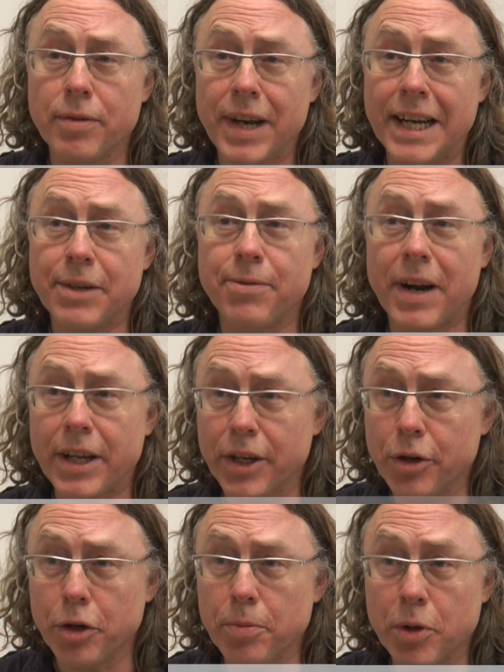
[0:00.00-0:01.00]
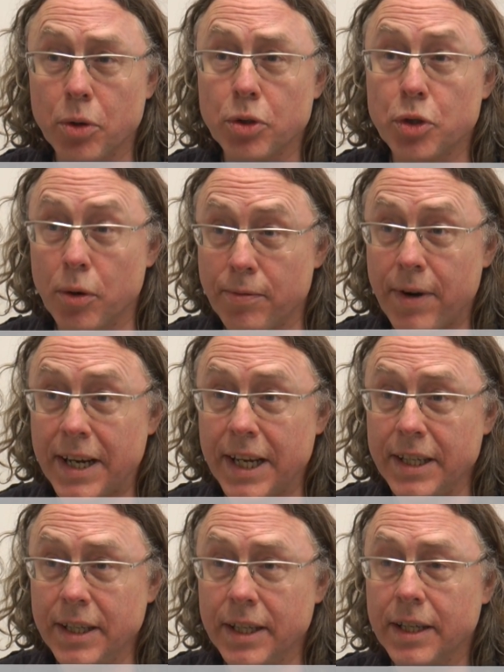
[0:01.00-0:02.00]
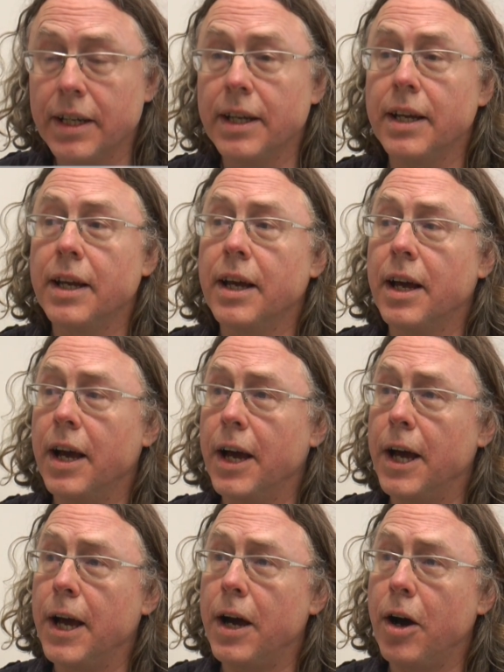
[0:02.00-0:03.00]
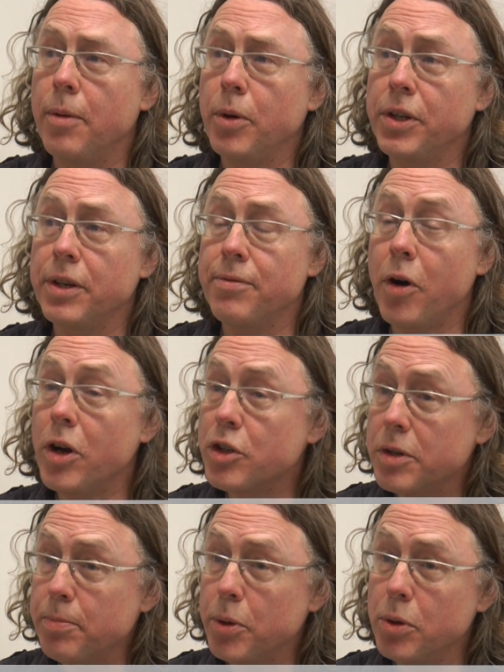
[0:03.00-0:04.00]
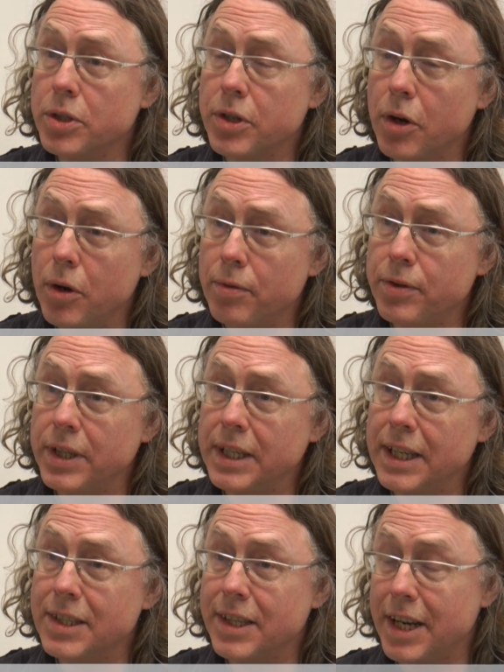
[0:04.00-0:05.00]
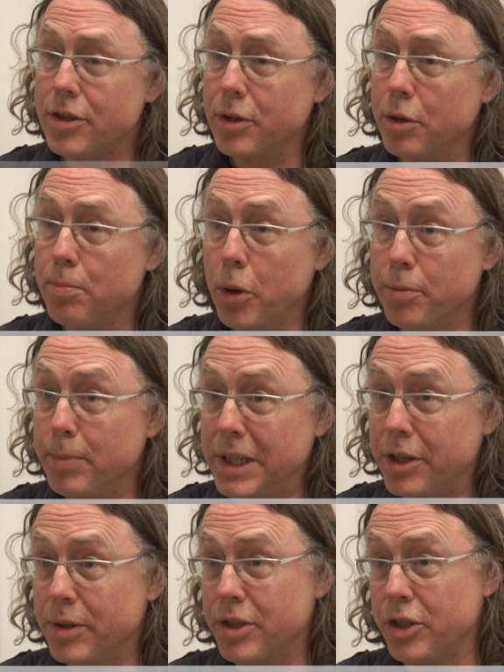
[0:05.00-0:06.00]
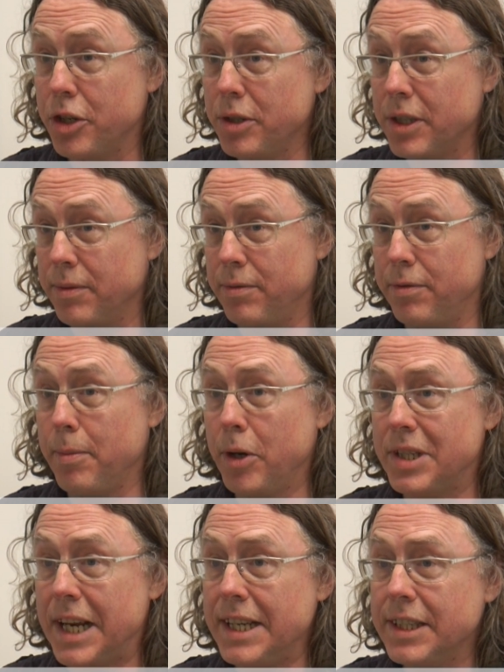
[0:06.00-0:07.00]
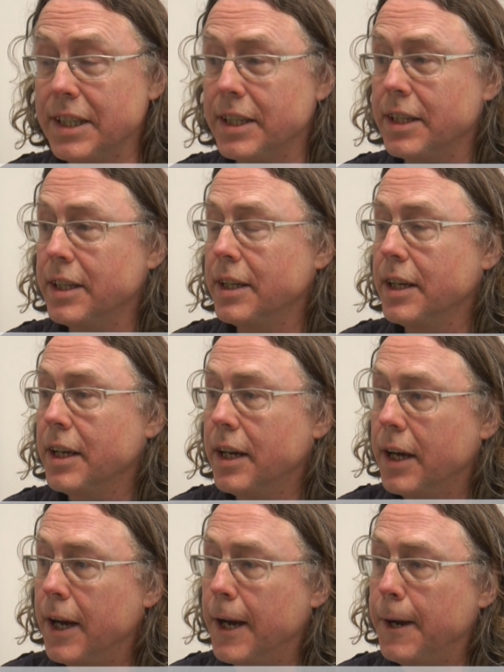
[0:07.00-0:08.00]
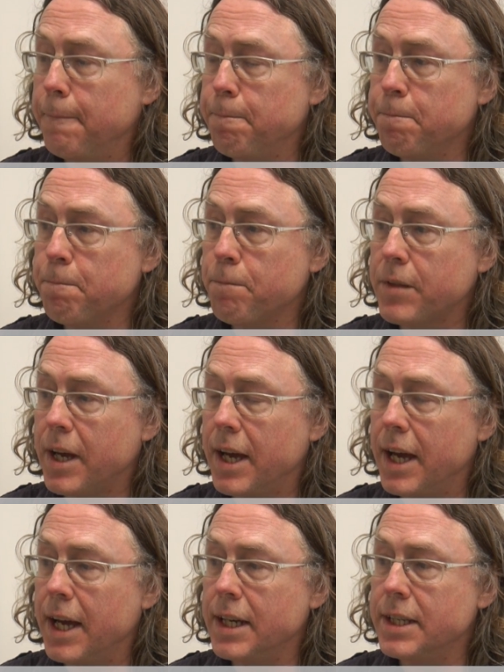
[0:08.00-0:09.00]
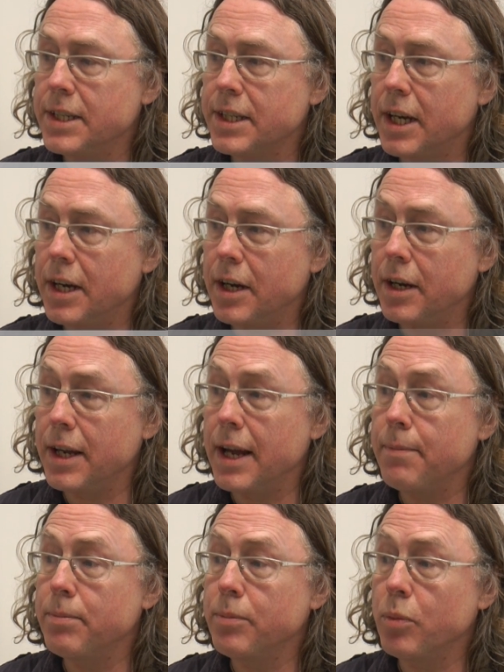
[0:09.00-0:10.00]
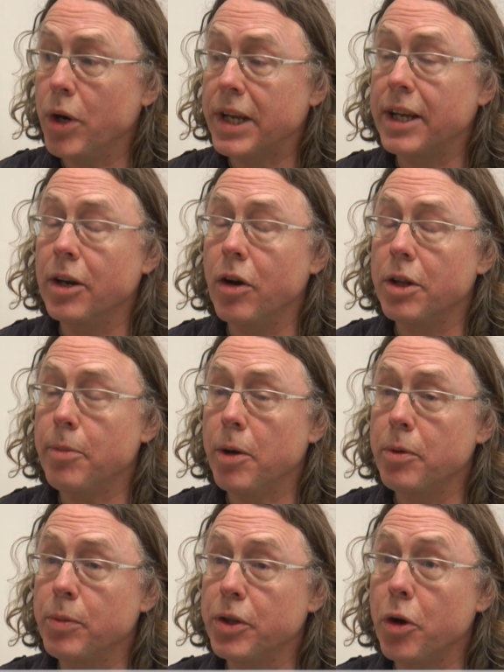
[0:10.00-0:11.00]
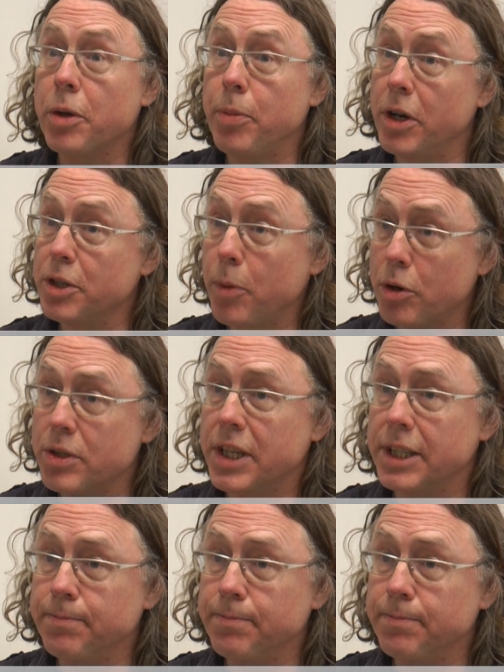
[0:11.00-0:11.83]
of an anti-fracking group called Talk Fracking. I'm on the advisory board of the International Modern Media Institute from Iceland. And I am working a lot at the moment with Occupy Democracy.